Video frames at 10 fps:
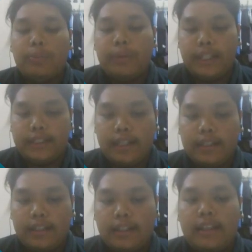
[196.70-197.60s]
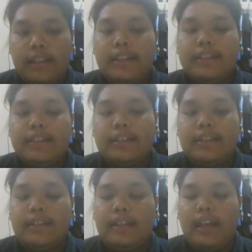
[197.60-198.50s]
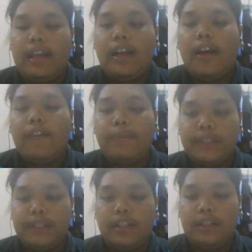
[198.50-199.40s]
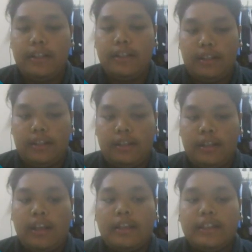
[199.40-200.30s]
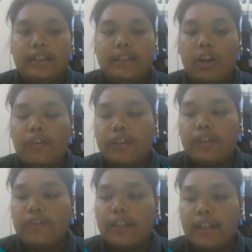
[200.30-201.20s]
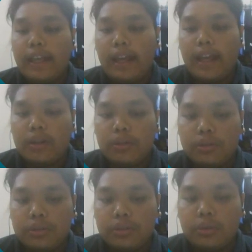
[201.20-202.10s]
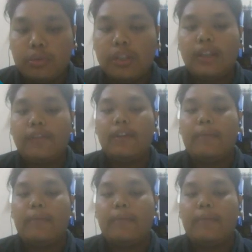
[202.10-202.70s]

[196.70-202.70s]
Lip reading: present, this is the era of machine learning. Instead of giving the AI rules, we give it a